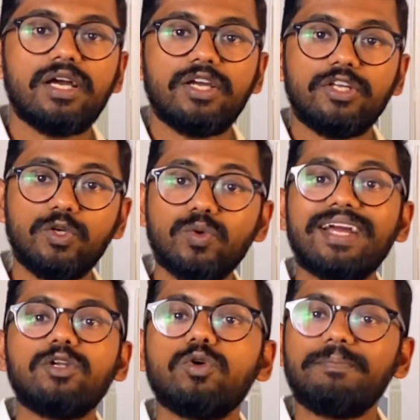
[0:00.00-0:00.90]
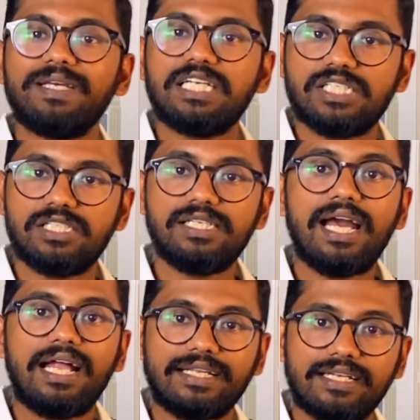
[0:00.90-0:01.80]
you can PhD
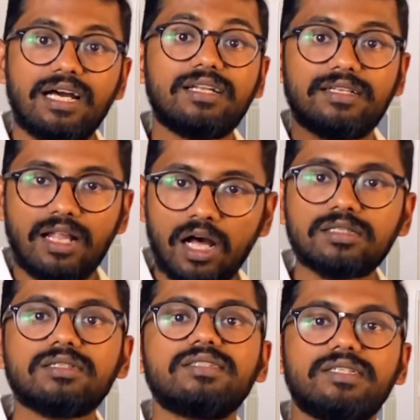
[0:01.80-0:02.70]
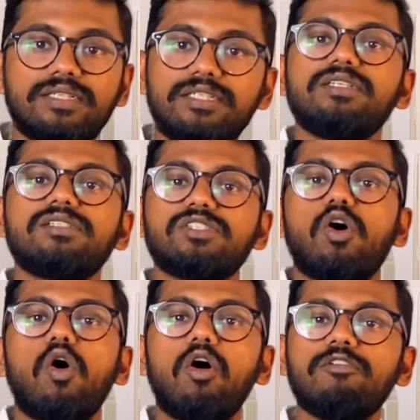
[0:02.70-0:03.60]
and get another three years
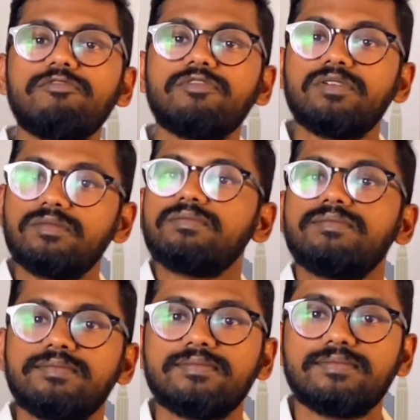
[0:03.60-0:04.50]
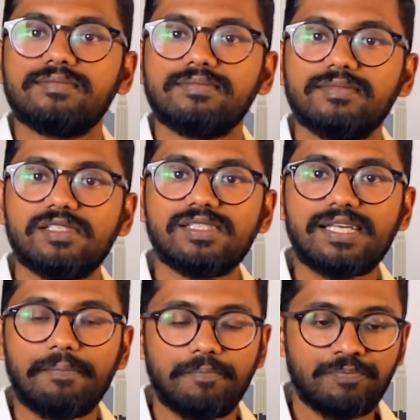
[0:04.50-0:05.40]
of STEM